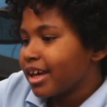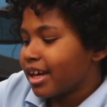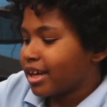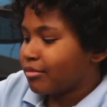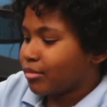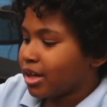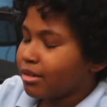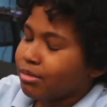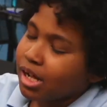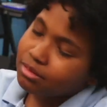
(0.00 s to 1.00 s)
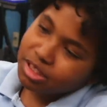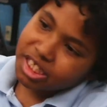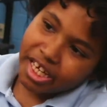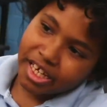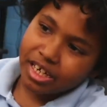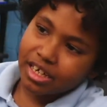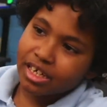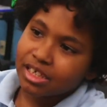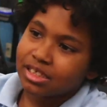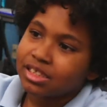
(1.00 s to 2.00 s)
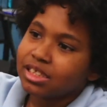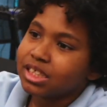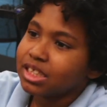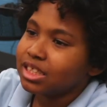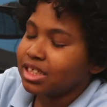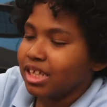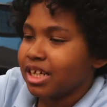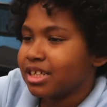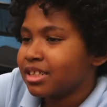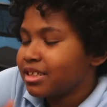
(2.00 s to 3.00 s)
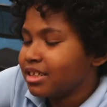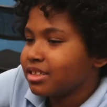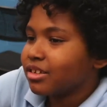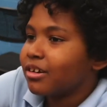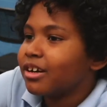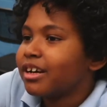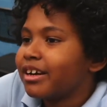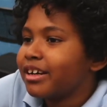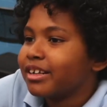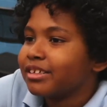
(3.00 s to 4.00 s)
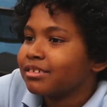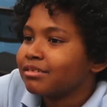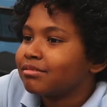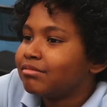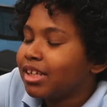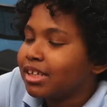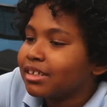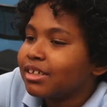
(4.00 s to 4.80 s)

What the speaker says: And probably get a sea star, and yeah.